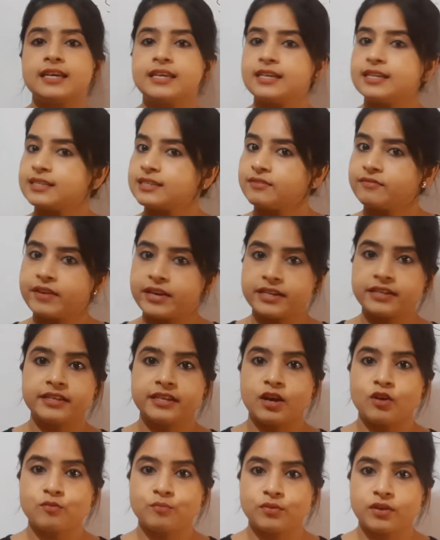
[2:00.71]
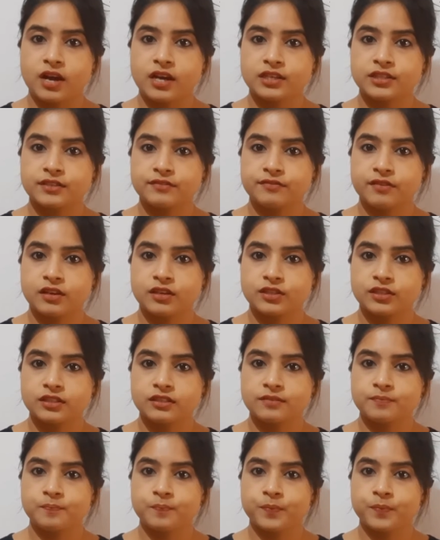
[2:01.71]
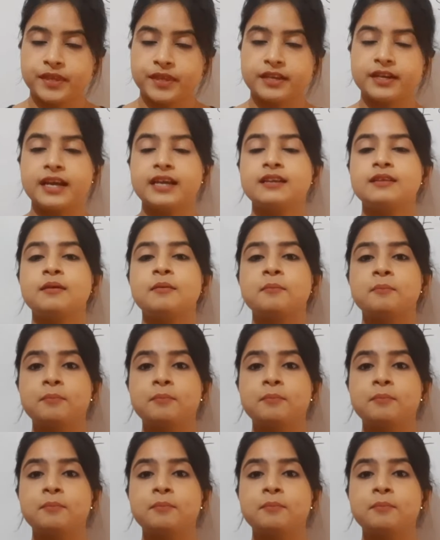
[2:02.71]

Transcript: it's a very renowned production function, right?